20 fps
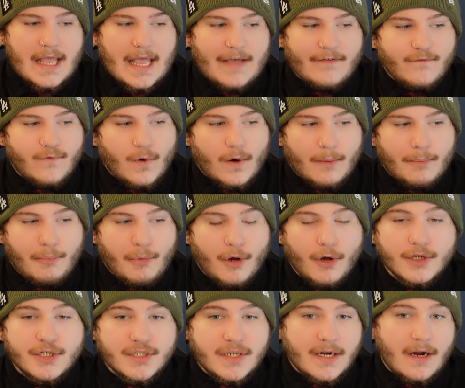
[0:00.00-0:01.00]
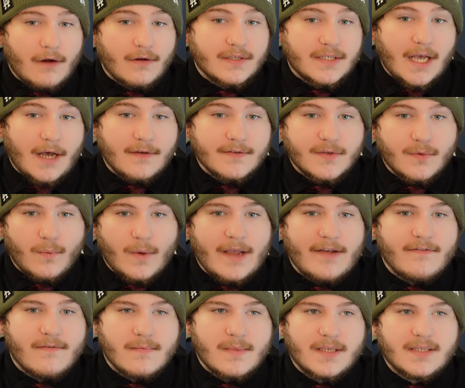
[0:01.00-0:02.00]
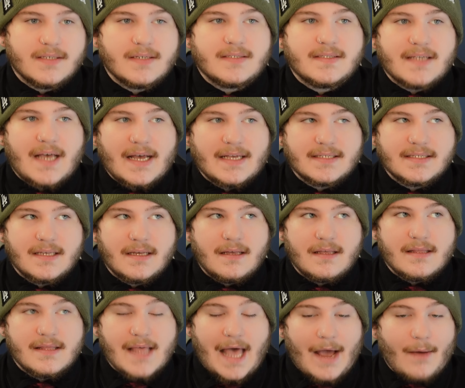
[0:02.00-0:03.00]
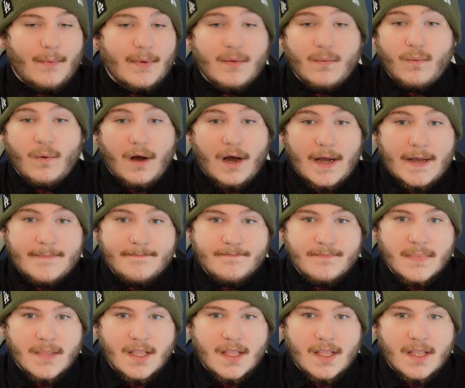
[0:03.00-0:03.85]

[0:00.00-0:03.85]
if we're pushing ourselves away from the success that we want,